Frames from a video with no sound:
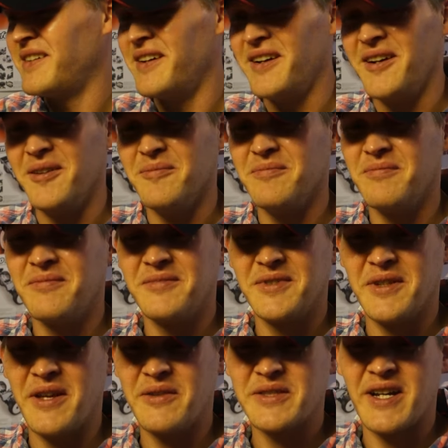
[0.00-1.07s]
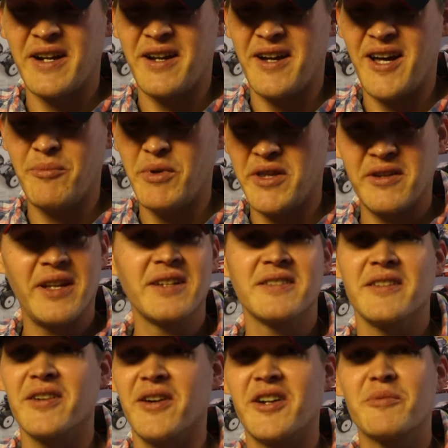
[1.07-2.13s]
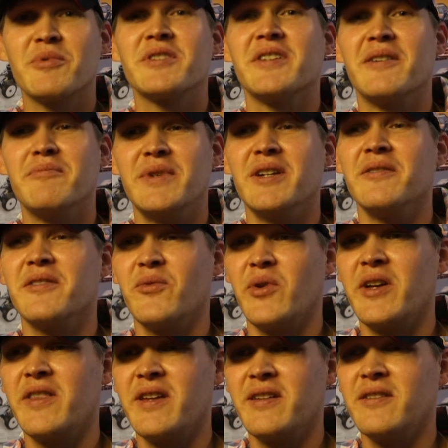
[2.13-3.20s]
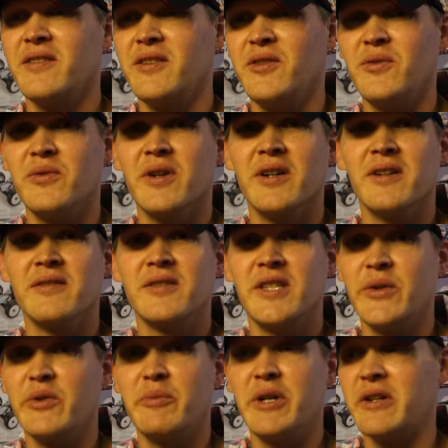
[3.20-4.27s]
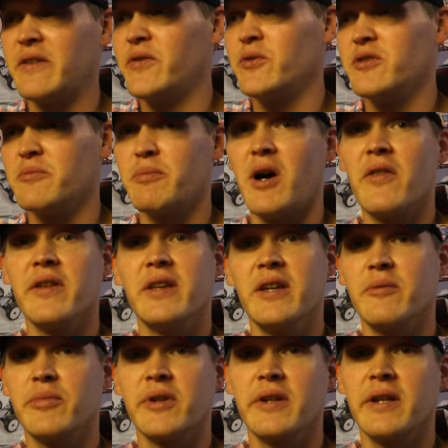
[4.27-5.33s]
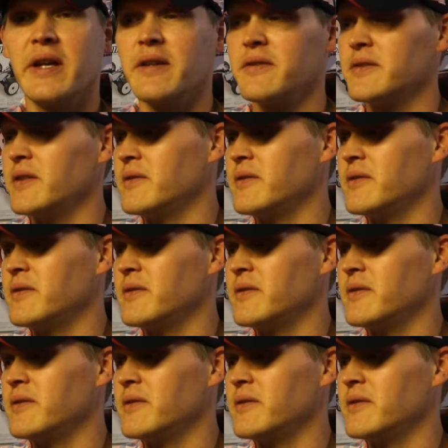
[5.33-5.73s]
Um, so that was kind of odd, but they're like so they're one hundred percent built the way that you uh, you would build if you just bought the kit and put it together.